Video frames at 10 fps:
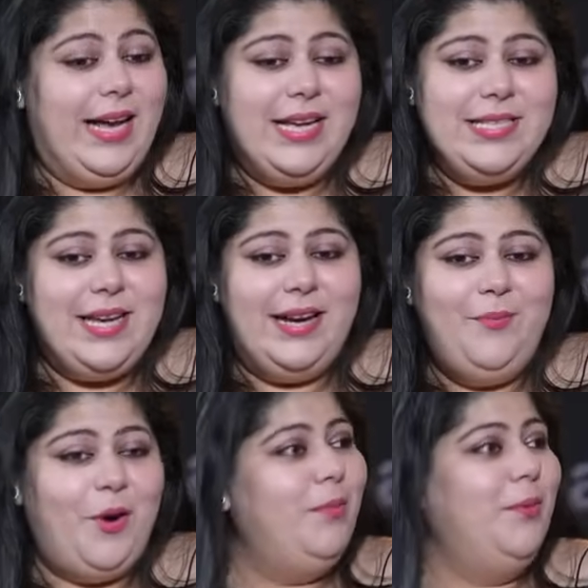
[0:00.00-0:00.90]
Like I said,
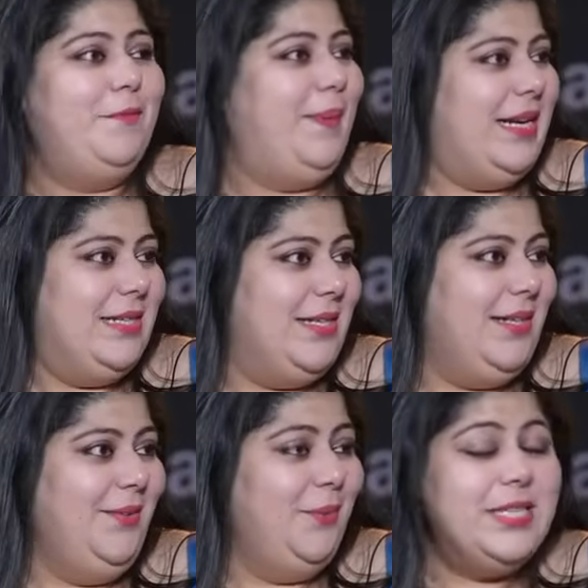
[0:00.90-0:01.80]
problem of
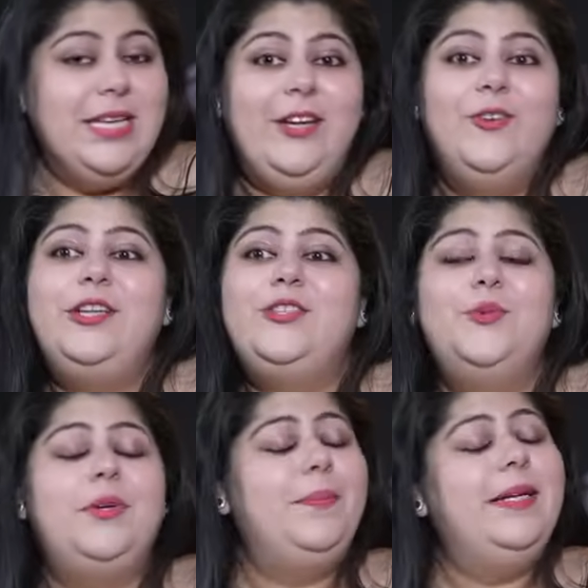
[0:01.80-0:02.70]
plenty. We're seeing you in
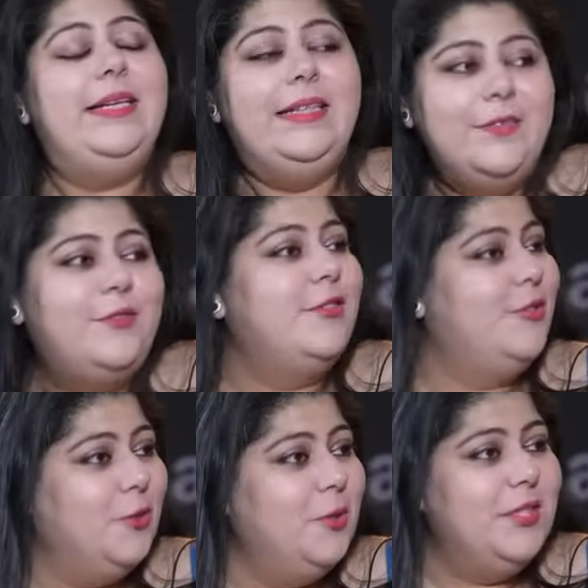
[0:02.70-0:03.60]
two completely
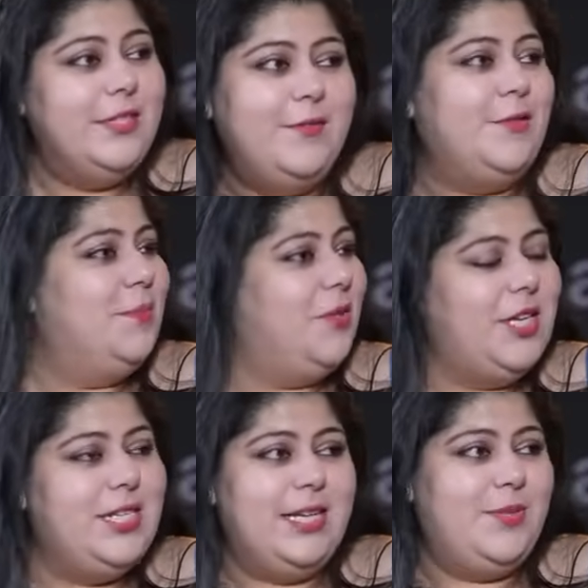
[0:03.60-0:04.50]
different roles, different
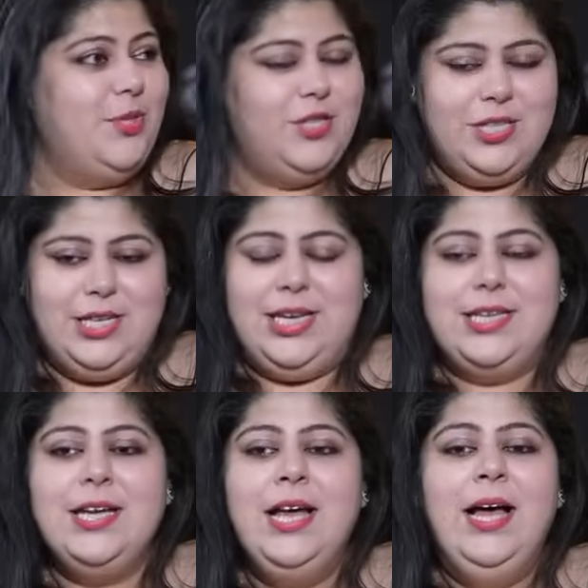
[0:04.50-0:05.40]
projects, which is great.